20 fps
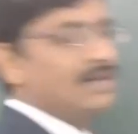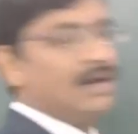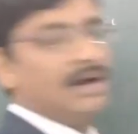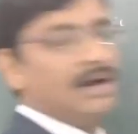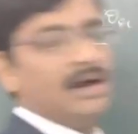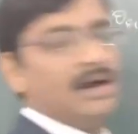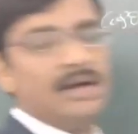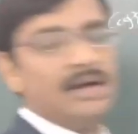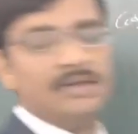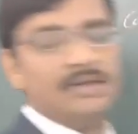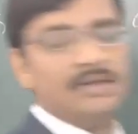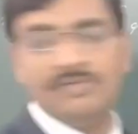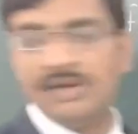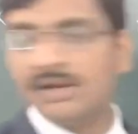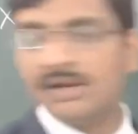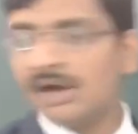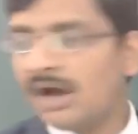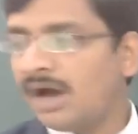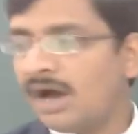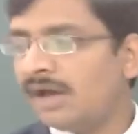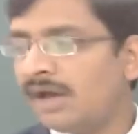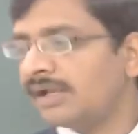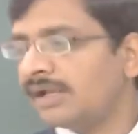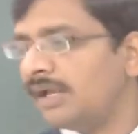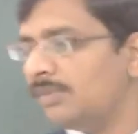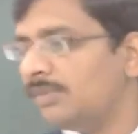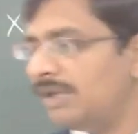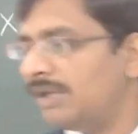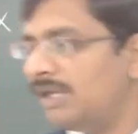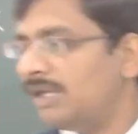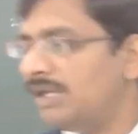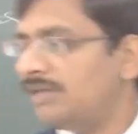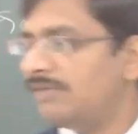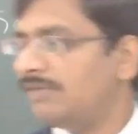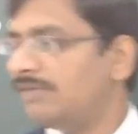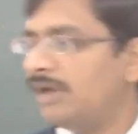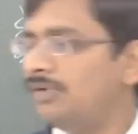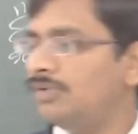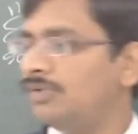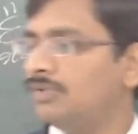r, where r can be any
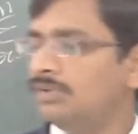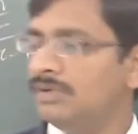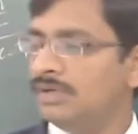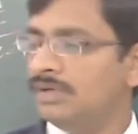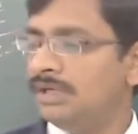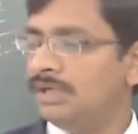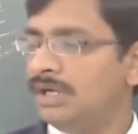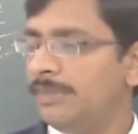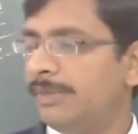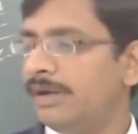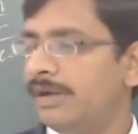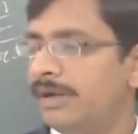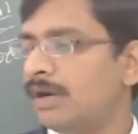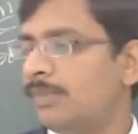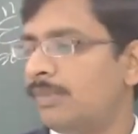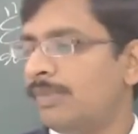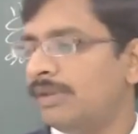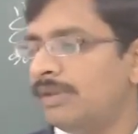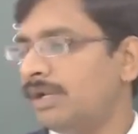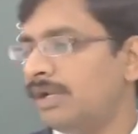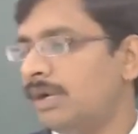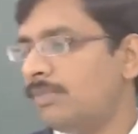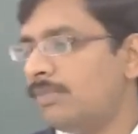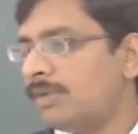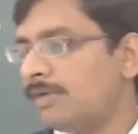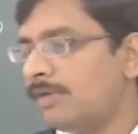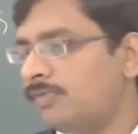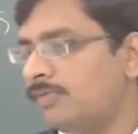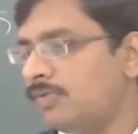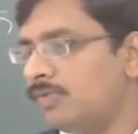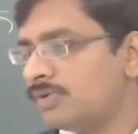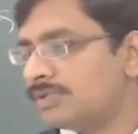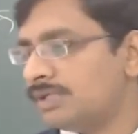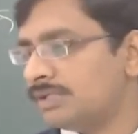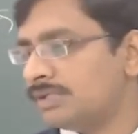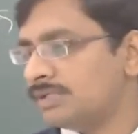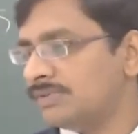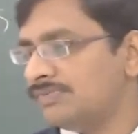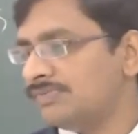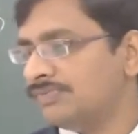value depending upon the number of forces.